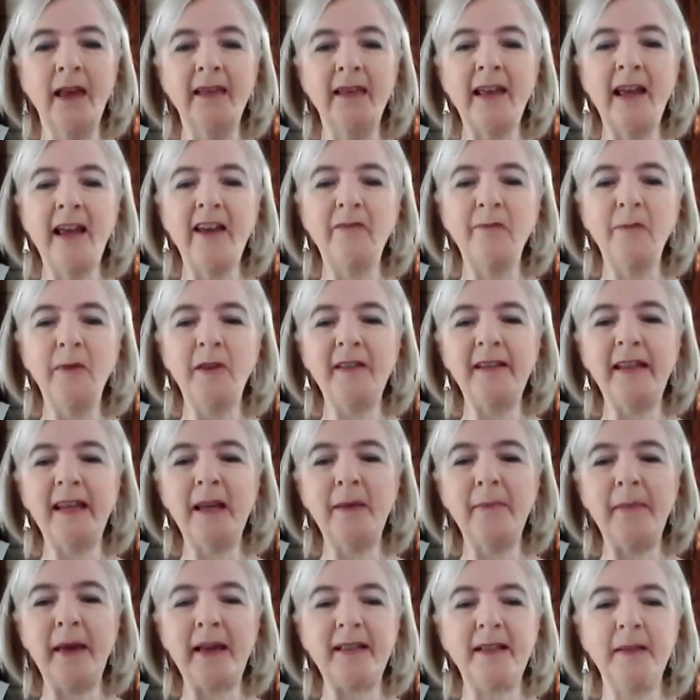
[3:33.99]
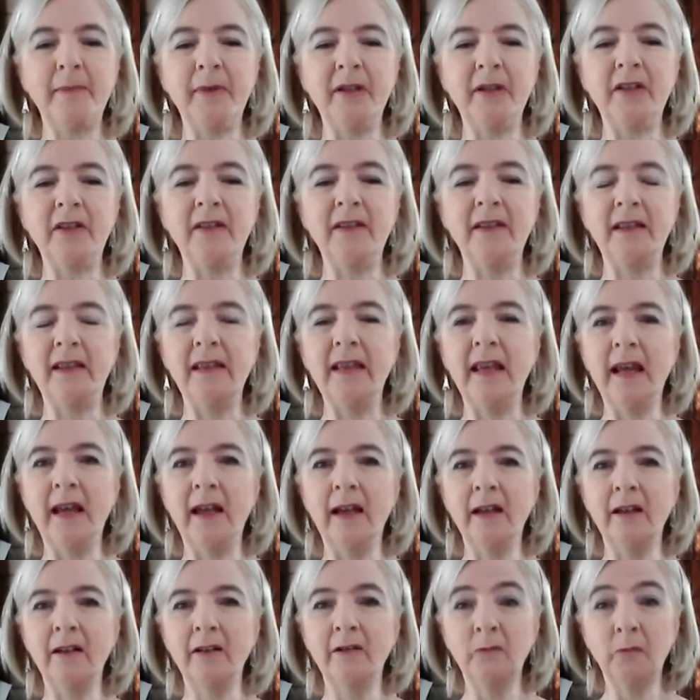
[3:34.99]
They have museum exhibitions in
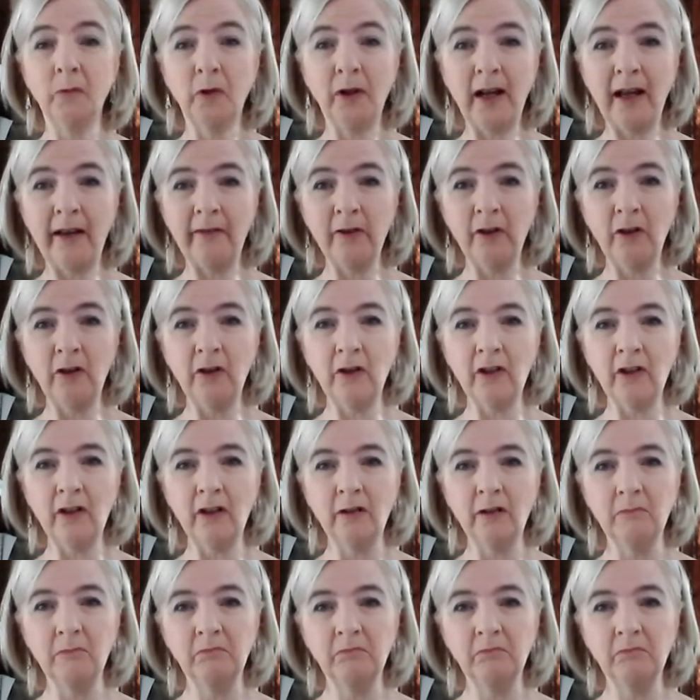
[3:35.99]
there. Want to have a look?